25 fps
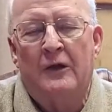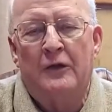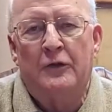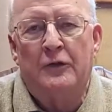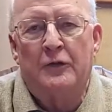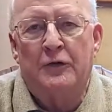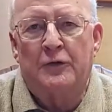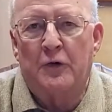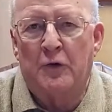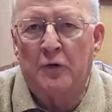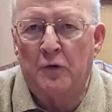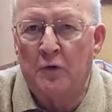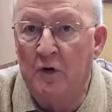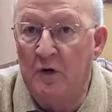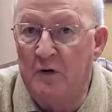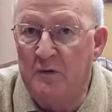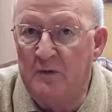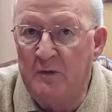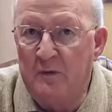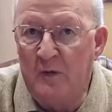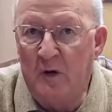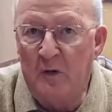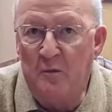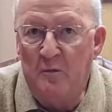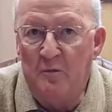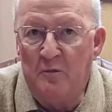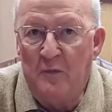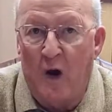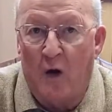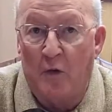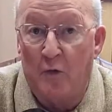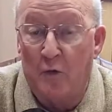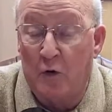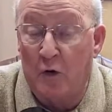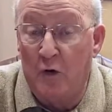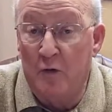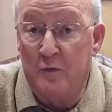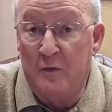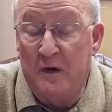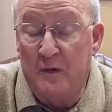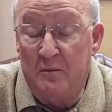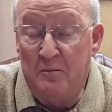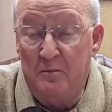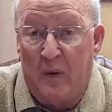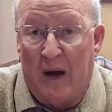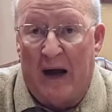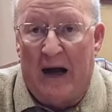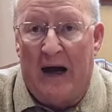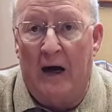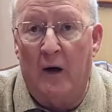the Roman
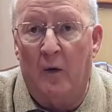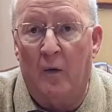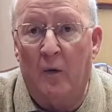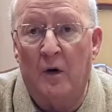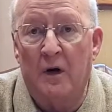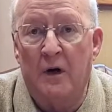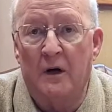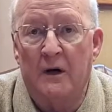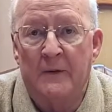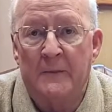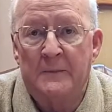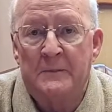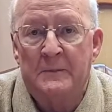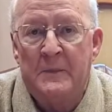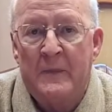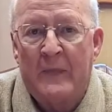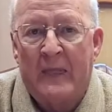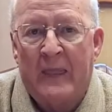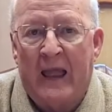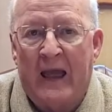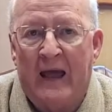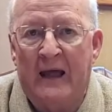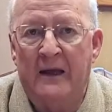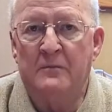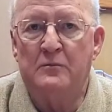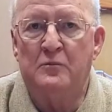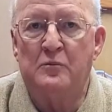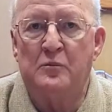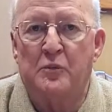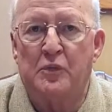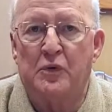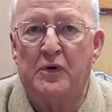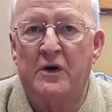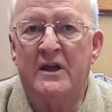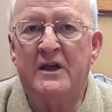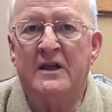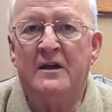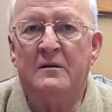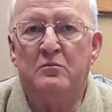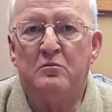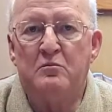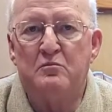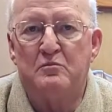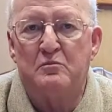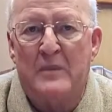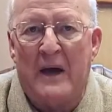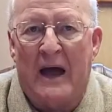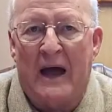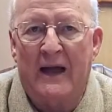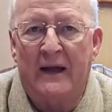power and bring
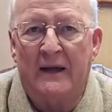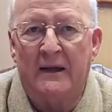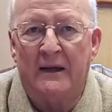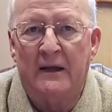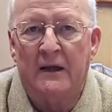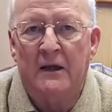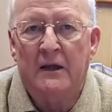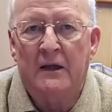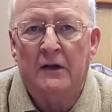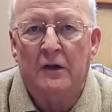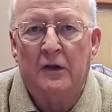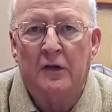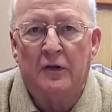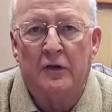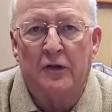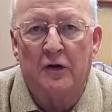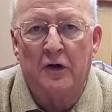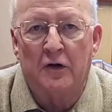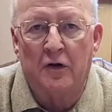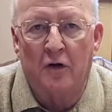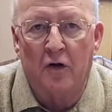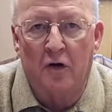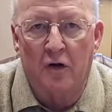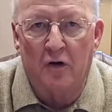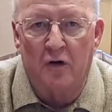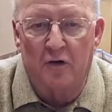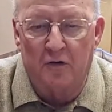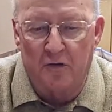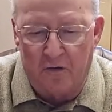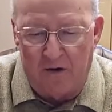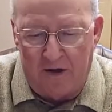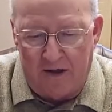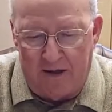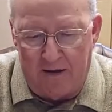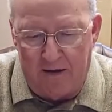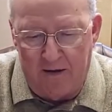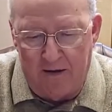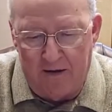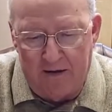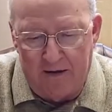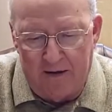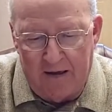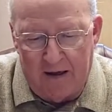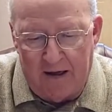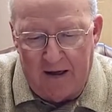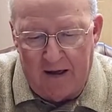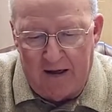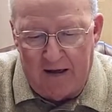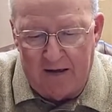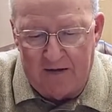back the glory
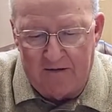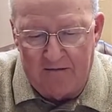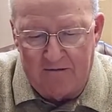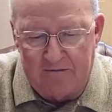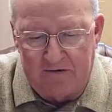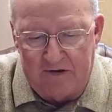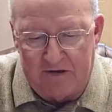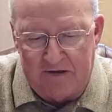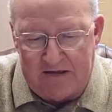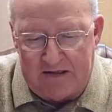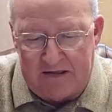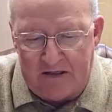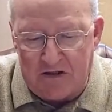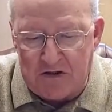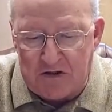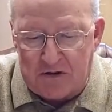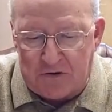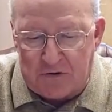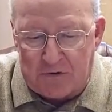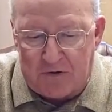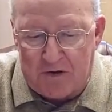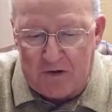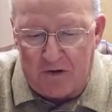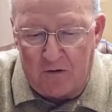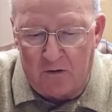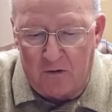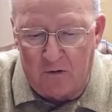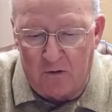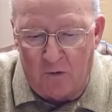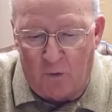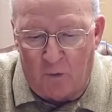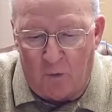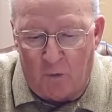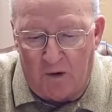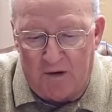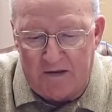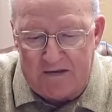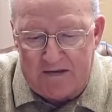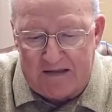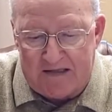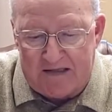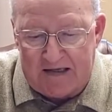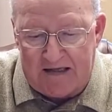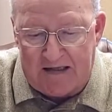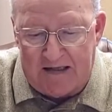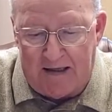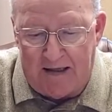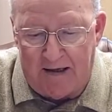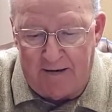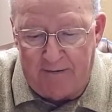of Israel once
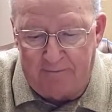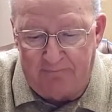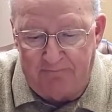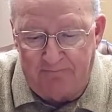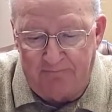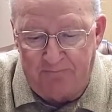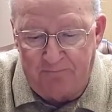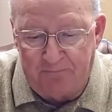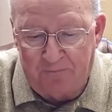again.